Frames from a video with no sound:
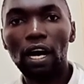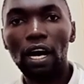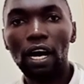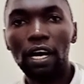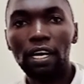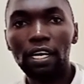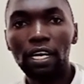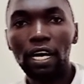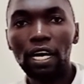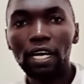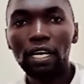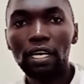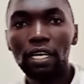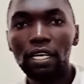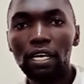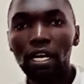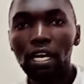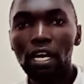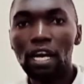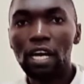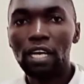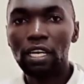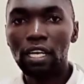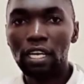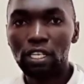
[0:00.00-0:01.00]

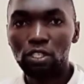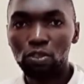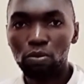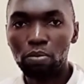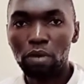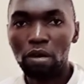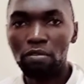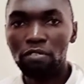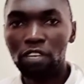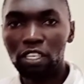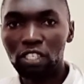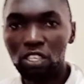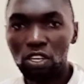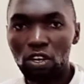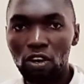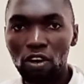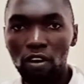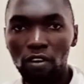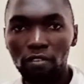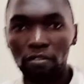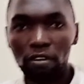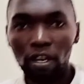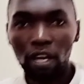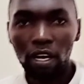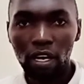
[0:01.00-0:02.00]
under supervision
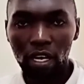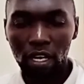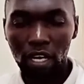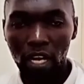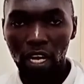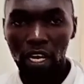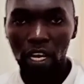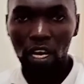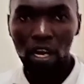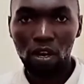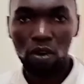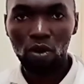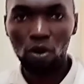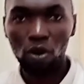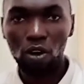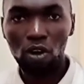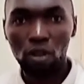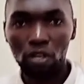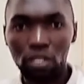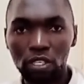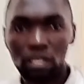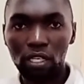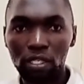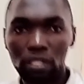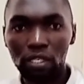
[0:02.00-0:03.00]
of a
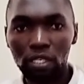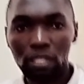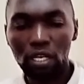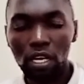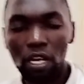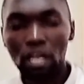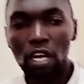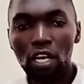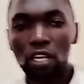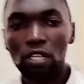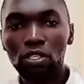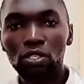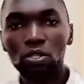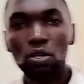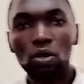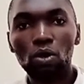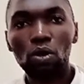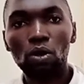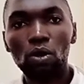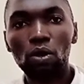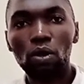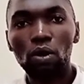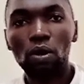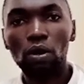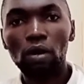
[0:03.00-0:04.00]
gynecologist. So,
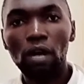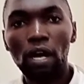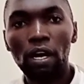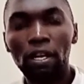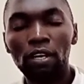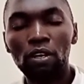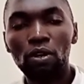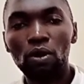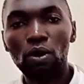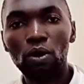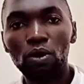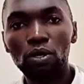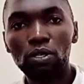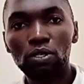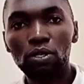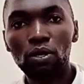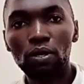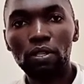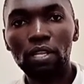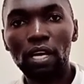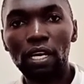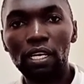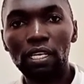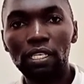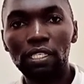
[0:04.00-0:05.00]
and also
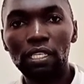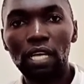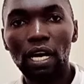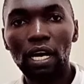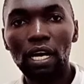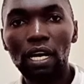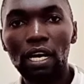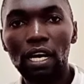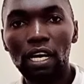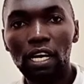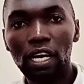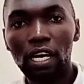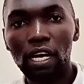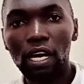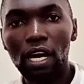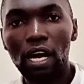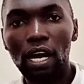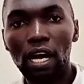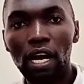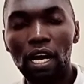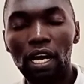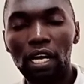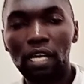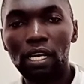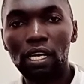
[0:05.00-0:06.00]
there is a
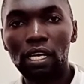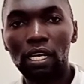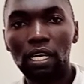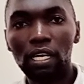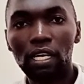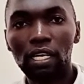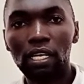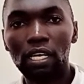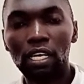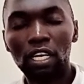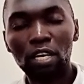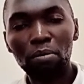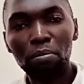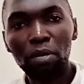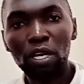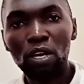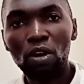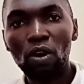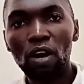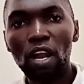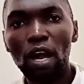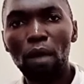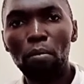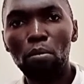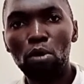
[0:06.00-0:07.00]

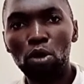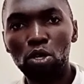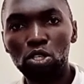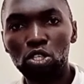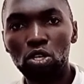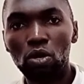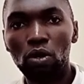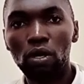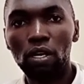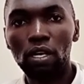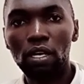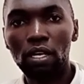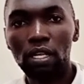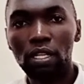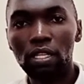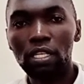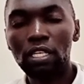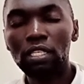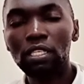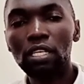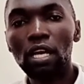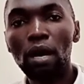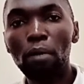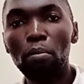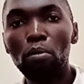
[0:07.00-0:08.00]
criminal abortion.
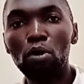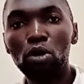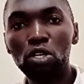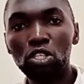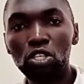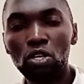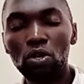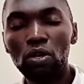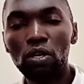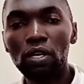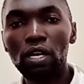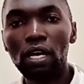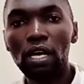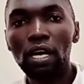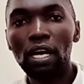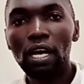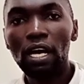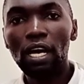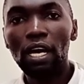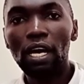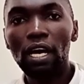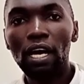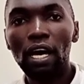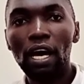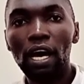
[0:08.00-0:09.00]
This is abortion
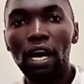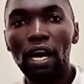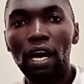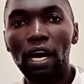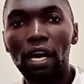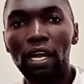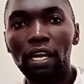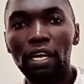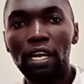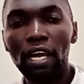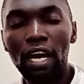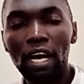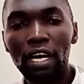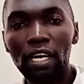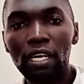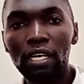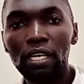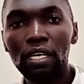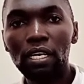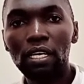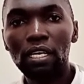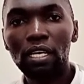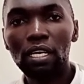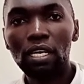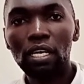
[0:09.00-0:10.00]

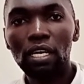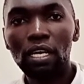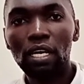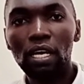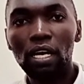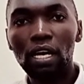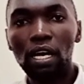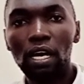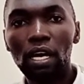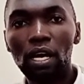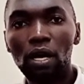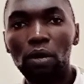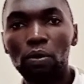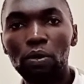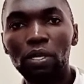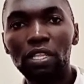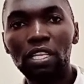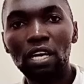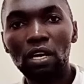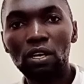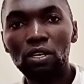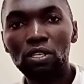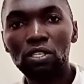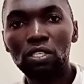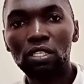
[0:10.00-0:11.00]
done
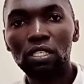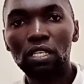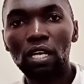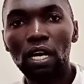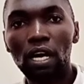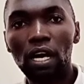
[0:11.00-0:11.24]
without